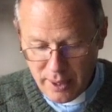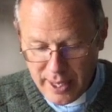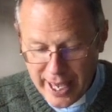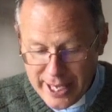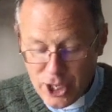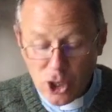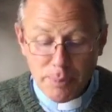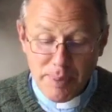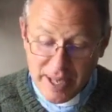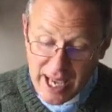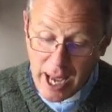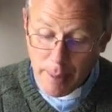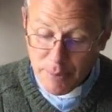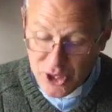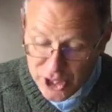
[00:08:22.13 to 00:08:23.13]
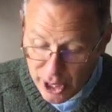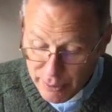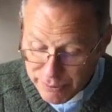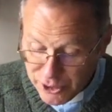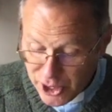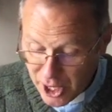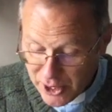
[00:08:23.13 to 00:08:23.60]
He could become
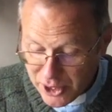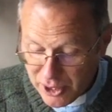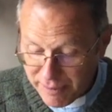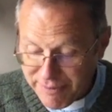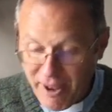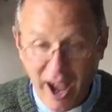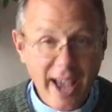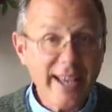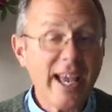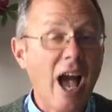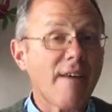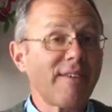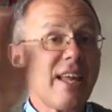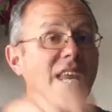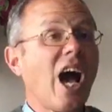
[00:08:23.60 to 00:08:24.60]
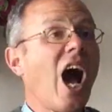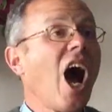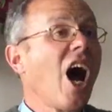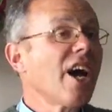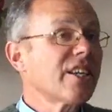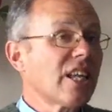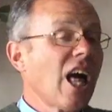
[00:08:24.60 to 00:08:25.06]
self-justifying. I've had a
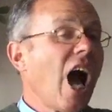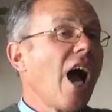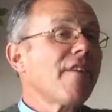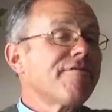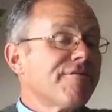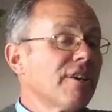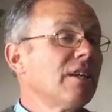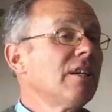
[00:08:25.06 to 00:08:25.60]
hard life.